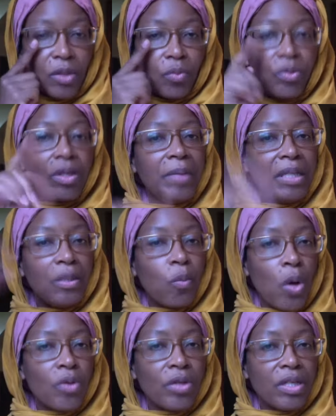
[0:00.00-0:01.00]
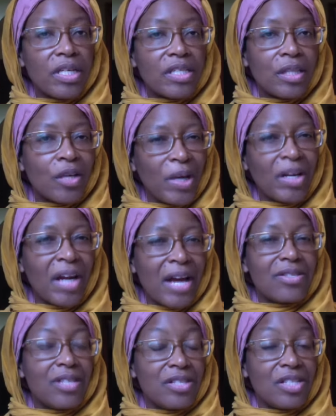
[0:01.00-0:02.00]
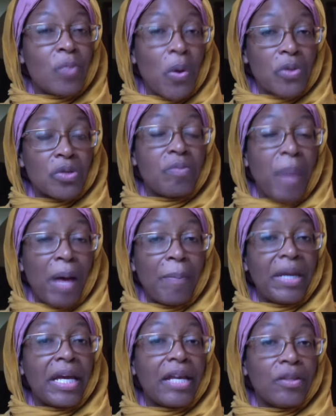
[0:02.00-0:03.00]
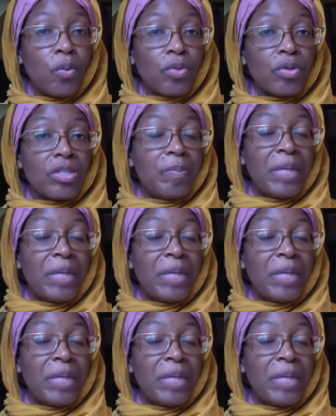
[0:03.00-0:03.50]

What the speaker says: We're going to be in the wilderness. And the greater Exodus is more so about being in the wilderness,